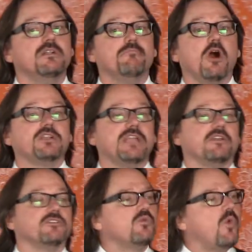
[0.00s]

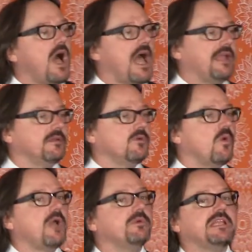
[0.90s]
bartenders. Why?
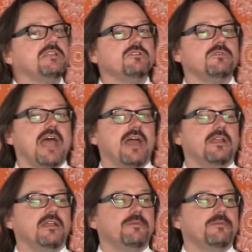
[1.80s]
Why would they do that?